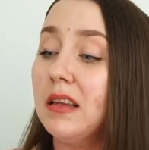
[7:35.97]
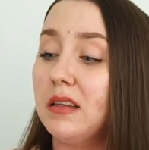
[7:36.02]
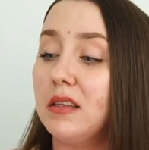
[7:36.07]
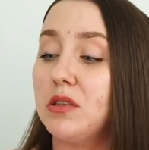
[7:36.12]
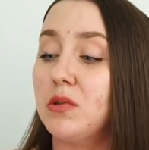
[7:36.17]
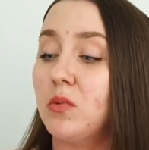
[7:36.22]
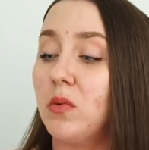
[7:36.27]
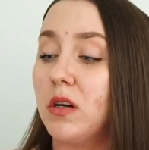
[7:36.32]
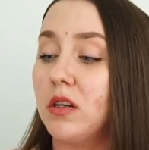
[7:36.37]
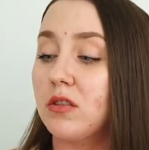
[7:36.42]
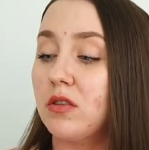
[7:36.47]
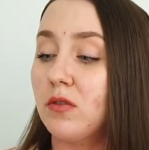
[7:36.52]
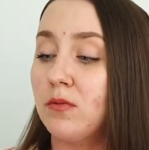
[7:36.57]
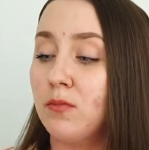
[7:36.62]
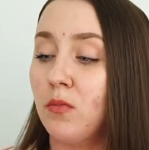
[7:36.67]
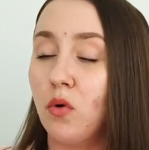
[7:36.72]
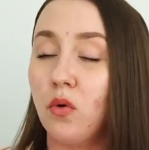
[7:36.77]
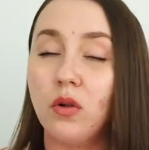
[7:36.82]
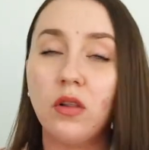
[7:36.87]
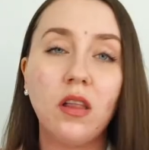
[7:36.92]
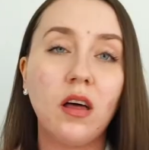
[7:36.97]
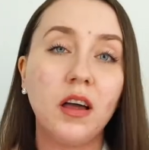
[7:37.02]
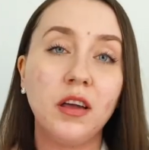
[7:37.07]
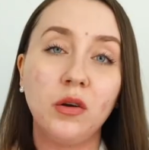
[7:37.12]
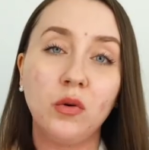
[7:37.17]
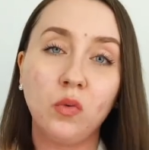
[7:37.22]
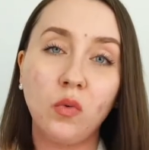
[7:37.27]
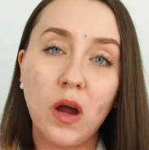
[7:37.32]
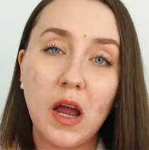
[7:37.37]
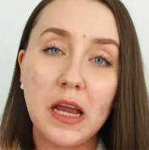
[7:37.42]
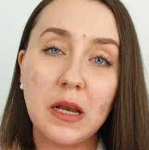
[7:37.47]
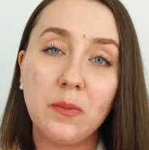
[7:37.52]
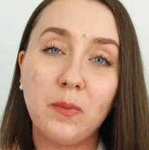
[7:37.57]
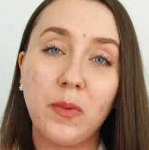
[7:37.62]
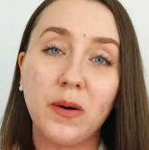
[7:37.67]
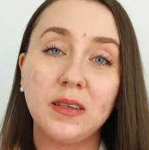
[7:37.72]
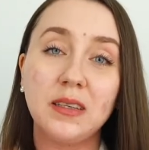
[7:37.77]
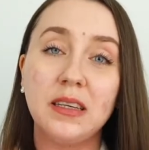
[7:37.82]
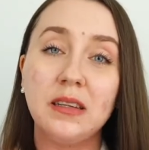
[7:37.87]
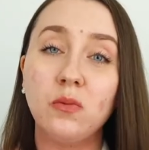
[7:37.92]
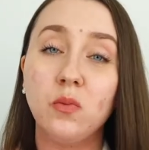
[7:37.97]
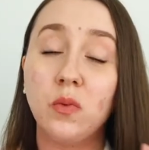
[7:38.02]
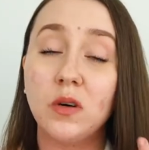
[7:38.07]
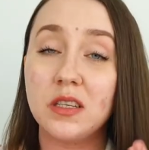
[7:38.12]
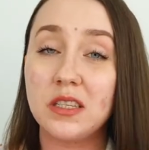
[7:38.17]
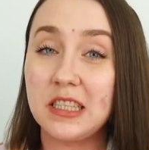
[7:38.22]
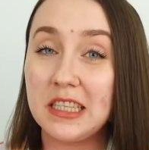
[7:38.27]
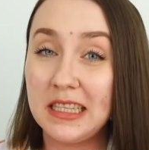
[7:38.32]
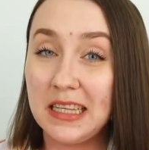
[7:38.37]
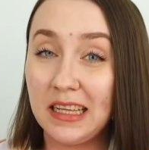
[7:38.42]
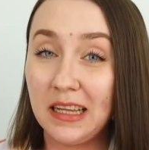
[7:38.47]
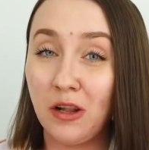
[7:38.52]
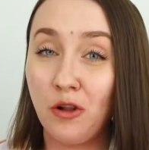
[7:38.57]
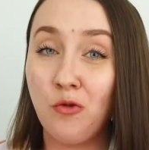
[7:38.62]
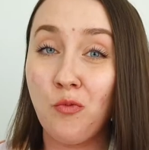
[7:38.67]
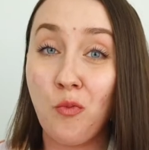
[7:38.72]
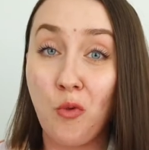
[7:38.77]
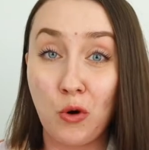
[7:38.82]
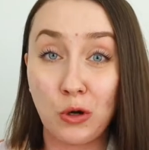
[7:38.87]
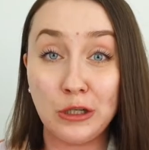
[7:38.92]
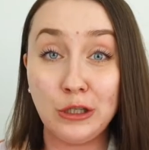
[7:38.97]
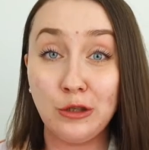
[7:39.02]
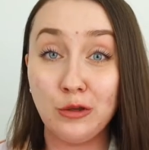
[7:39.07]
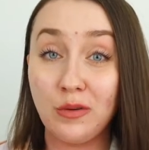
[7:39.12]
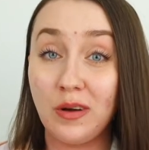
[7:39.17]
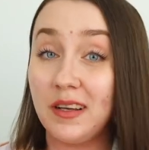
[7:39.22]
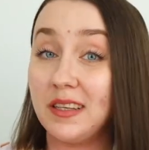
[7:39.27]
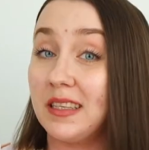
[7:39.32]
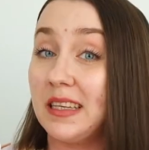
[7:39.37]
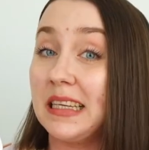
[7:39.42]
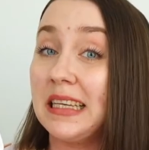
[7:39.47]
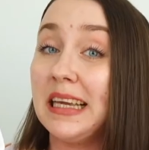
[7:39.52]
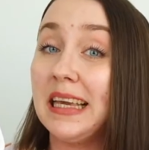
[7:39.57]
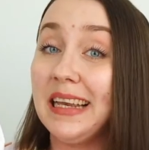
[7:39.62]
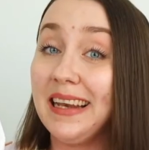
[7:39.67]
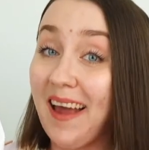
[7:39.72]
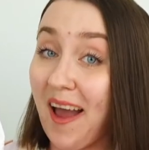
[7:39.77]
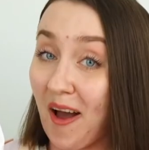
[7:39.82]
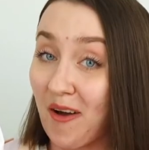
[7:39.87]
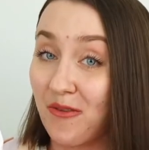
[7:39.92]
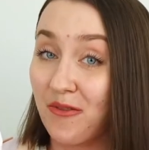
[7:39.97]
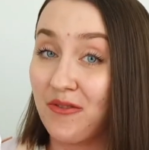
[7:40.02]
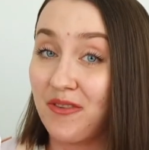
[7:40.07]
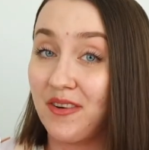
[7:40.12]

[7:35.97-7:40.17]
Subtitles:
This was a more lighter weight, but it was still moisturizing enough.